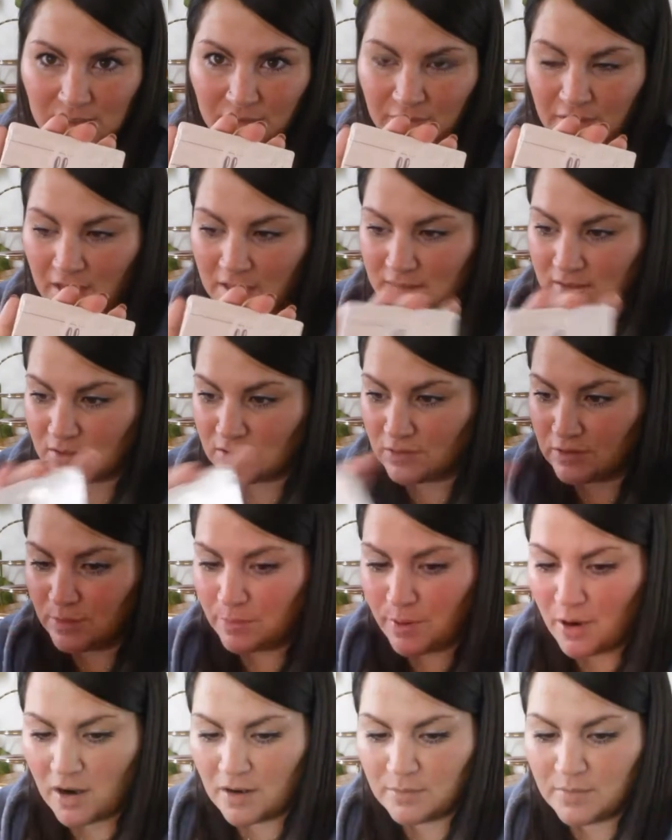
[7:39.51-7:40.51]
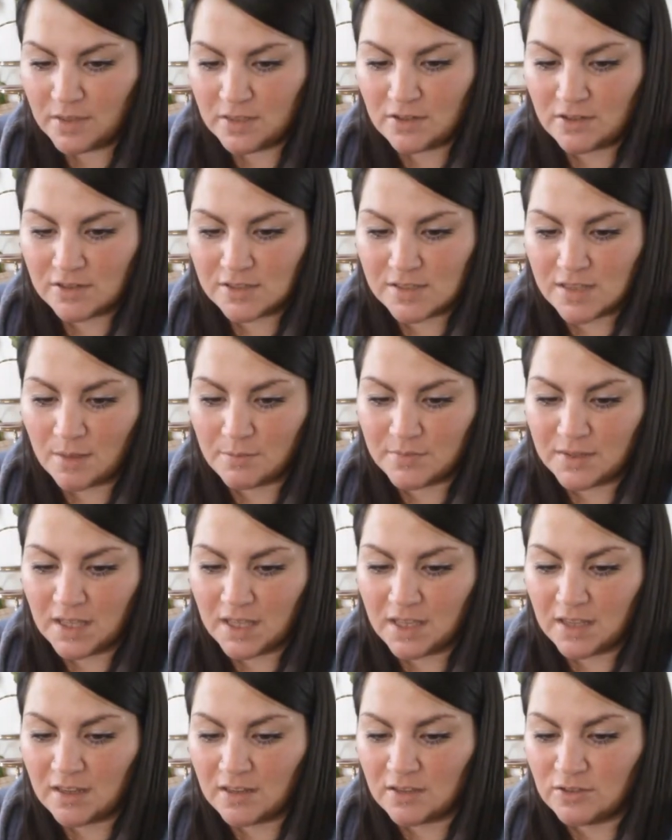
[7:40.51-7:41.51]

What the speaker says: If he has his own apartment or something,